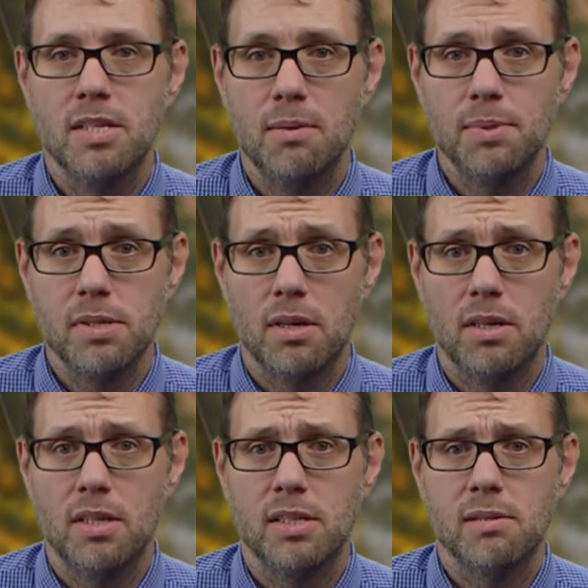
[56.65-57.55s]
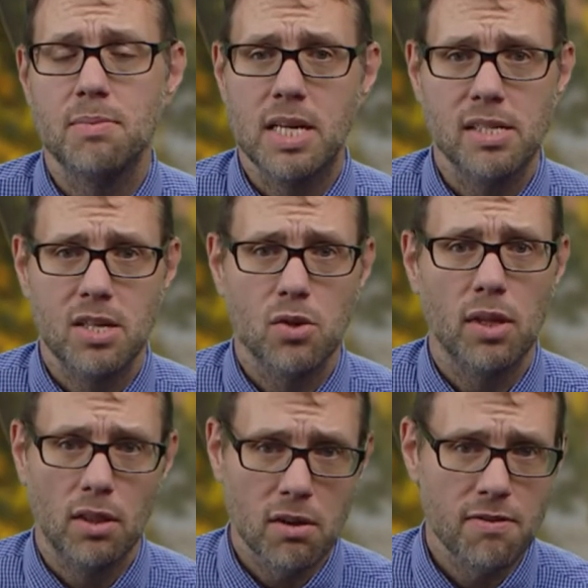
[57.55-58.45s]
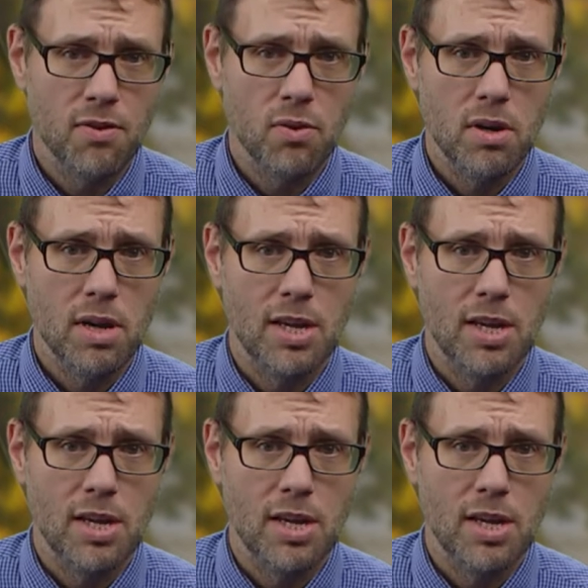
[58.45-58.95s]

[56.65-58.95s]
tips on some things that you can look for